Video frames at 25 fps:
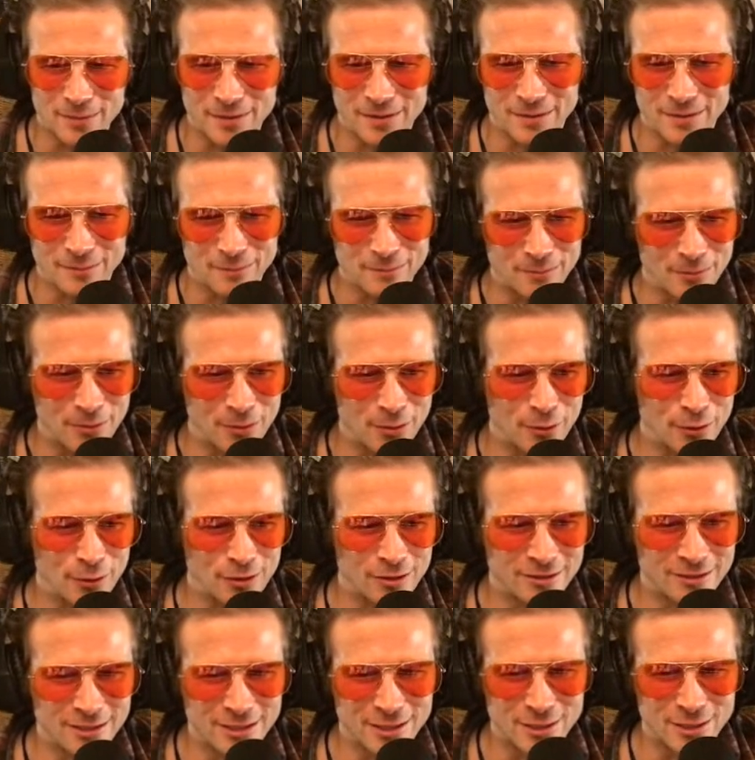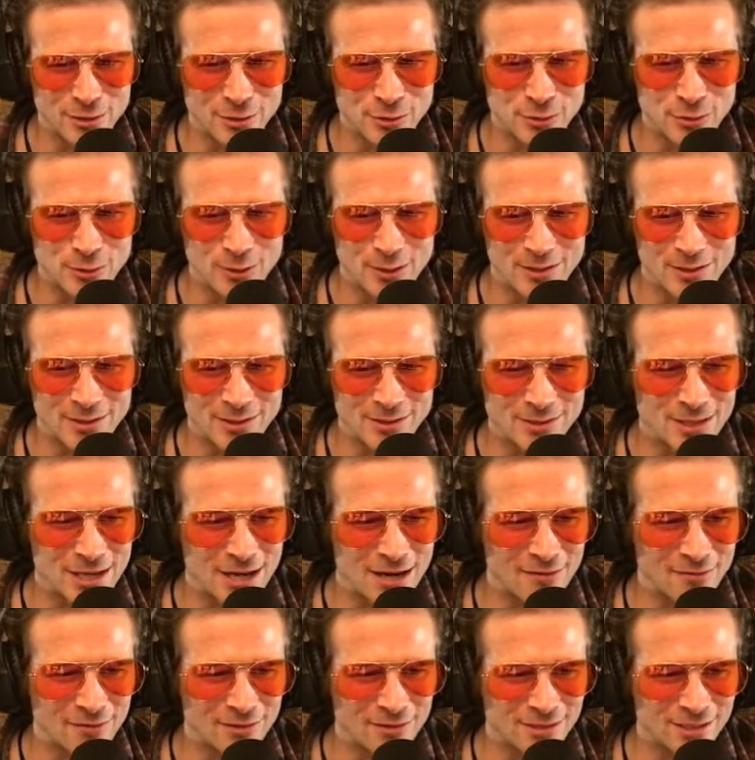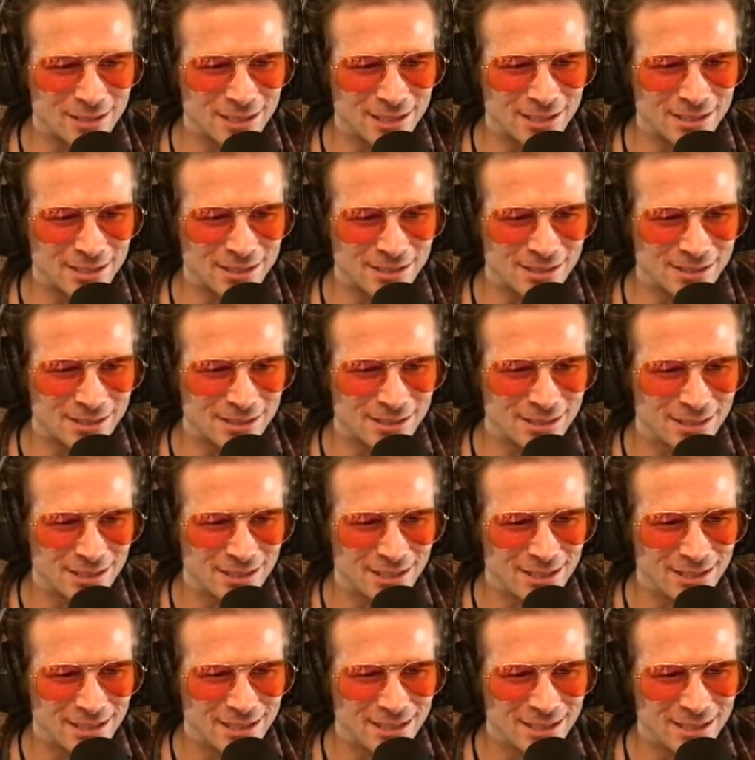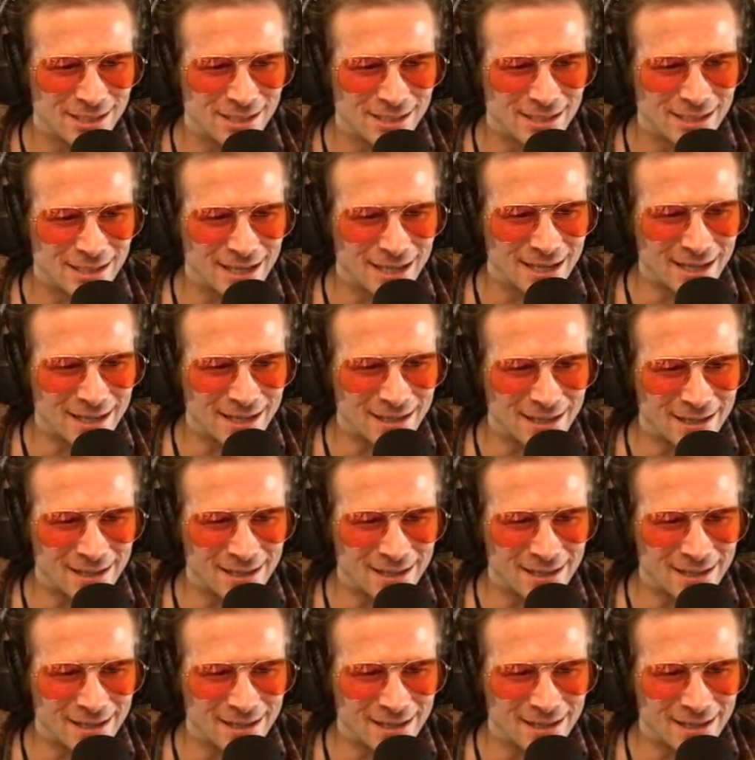but I'm thoroughly enjoying this conversation. Getting